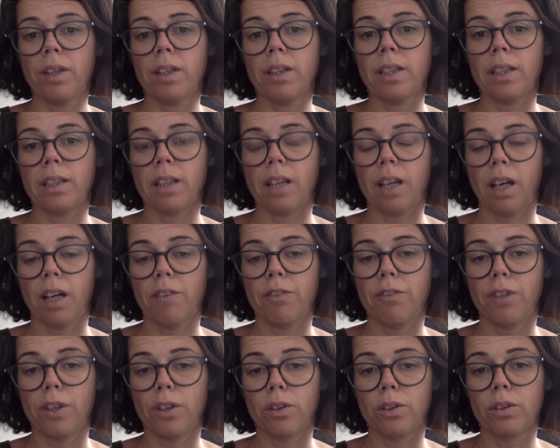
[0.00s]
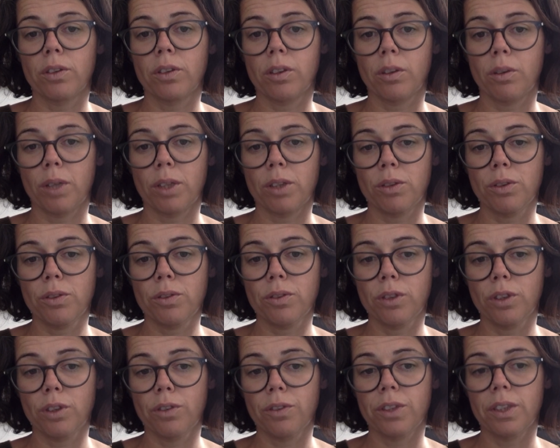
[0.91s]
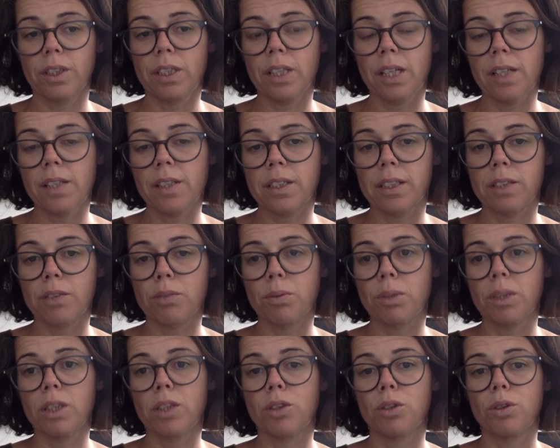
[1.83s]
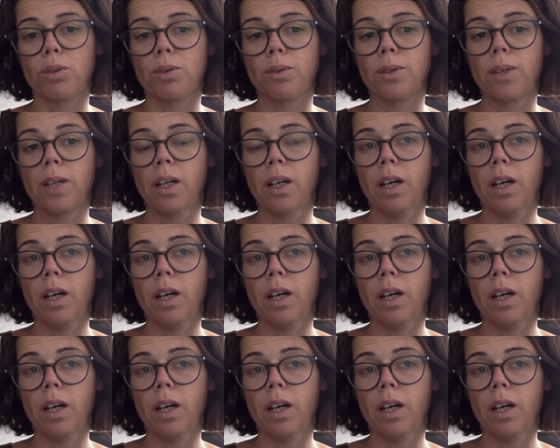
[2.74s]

thing that I have found quite useful over the years is really to